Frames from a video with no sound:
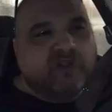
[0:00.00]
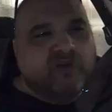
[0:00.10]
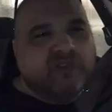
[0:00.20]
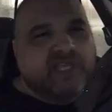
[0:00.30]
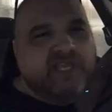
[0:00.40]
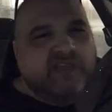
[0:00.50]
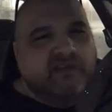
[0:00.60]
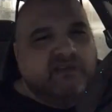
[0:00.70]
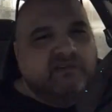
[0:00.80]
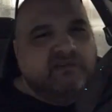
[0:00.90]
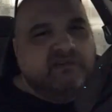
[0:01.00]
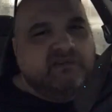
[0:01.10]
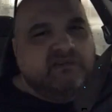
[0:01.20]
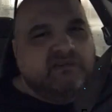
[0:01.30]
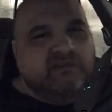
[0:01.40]
to Jose?
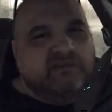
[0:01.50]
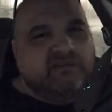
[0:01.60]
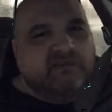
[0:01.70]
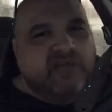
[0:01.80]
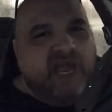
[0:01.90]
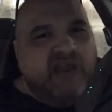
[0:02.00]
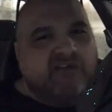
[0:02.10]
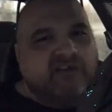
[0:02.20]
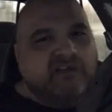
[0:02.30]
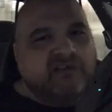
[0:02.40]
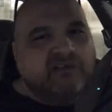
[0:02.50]
Ariel? I did